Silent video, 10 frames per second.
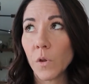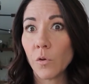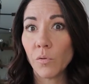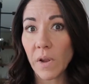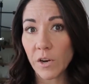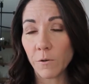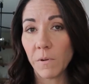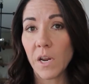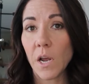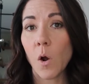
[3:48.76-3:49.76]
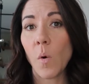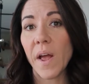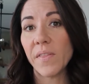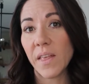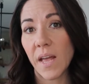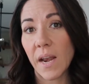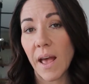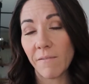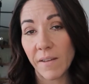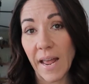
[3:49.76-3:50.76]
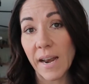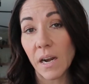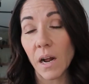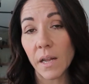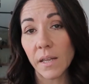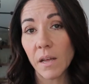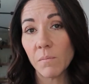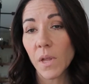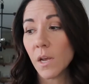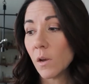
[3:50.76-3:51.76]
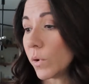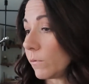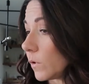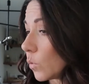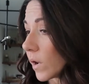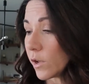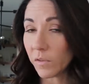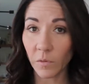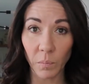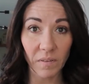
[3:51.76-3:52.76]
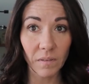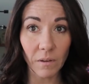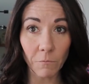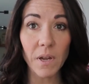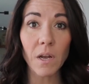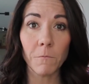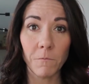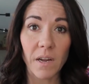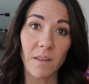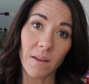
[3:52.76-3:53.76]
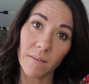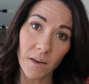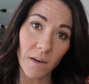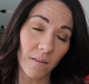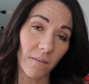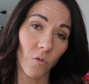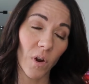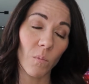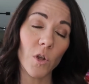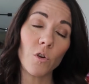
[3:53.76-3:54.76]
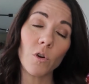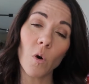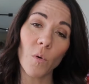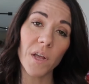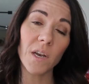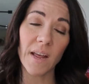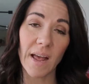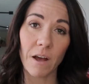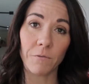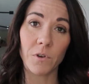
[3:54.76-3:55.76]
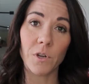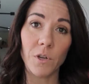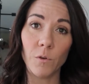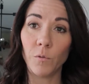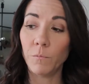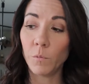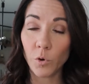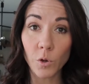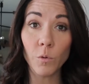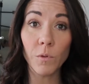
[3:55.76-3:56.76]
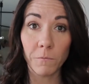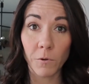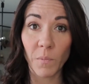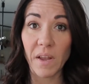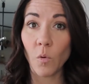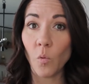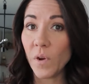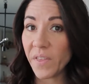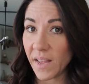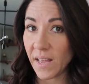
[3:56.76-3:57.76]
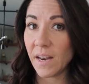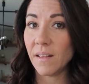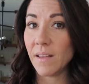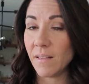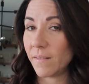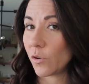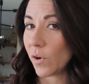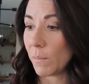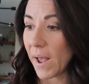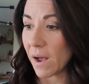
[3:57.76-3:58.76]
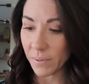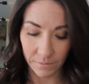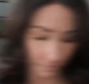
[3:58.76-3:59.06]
create your video and then have an edit on them. But if you want to use a specific effect that is in Instagram, you're going to have to do the filming within the Instagram app.